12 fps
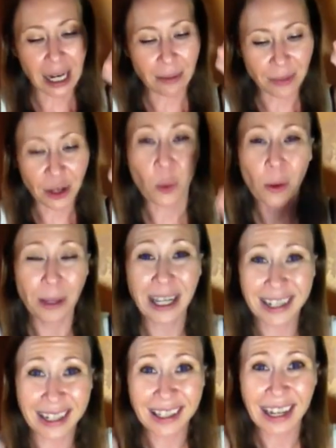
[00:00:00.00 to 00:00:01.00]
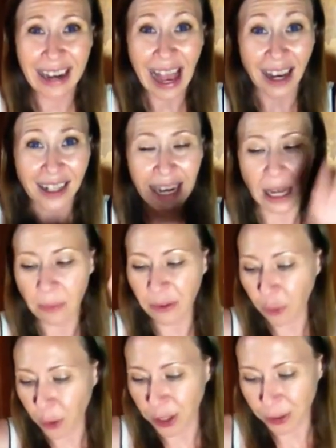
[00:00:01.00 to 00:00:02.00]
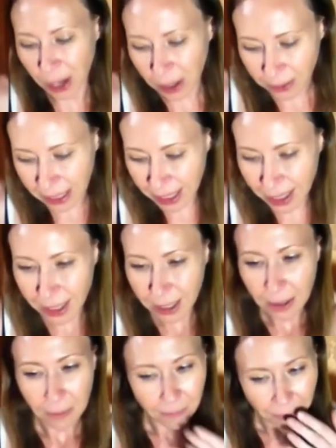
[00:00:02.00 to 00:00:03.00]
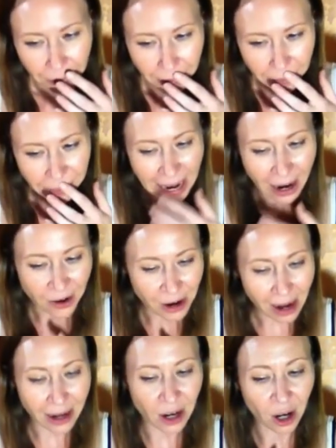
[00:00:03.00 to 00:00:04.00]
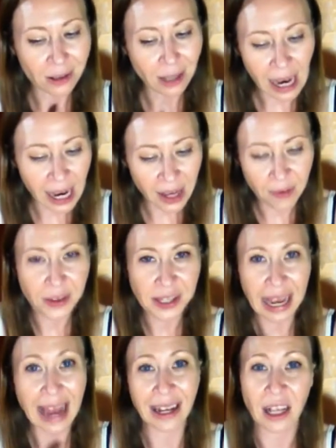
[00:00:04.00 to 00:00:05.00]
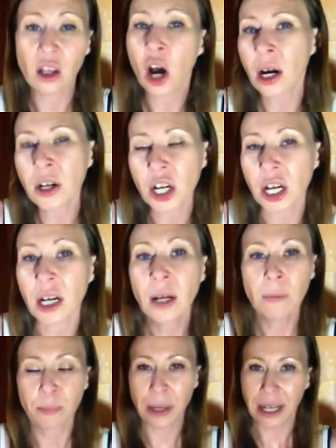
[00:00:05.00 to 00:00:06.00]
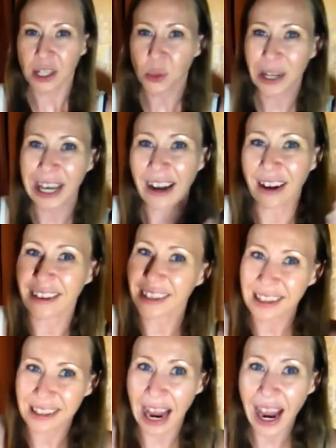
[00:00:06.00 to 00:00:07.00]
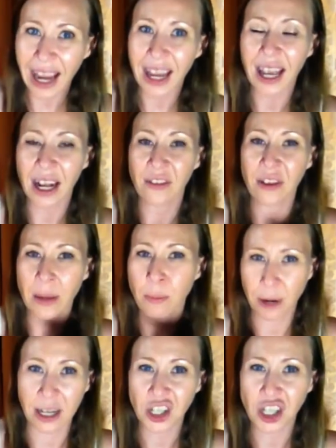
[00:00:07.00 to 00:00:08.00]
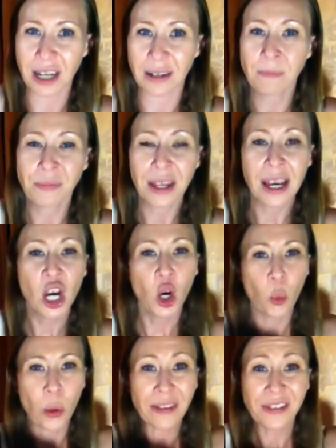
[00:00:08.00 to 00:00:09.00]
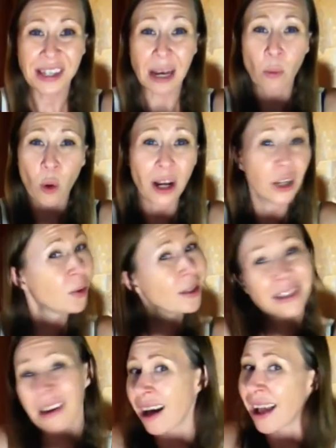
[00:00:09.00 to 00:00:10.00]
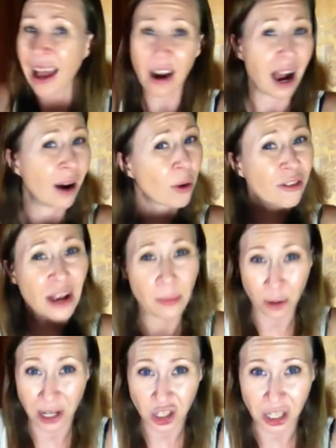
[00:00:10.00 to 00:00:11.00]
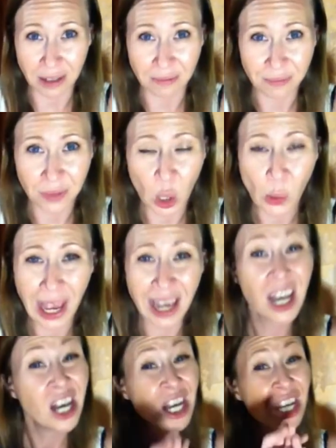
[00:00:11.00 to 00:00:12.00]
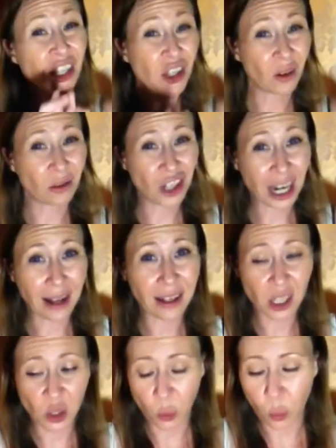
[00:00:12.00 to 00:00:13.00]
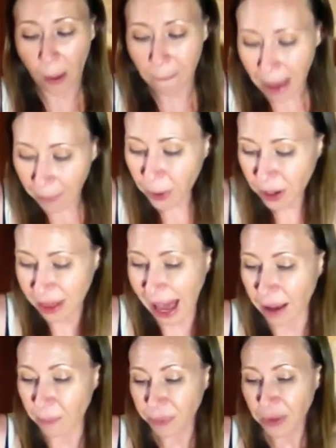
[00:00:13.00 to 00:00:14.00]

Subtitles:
there will be a disconnect, and before you know it, they are not in our lives any longer, because we cannot stay in a vibration with someone who is not at our vibration, okay? So just remember that.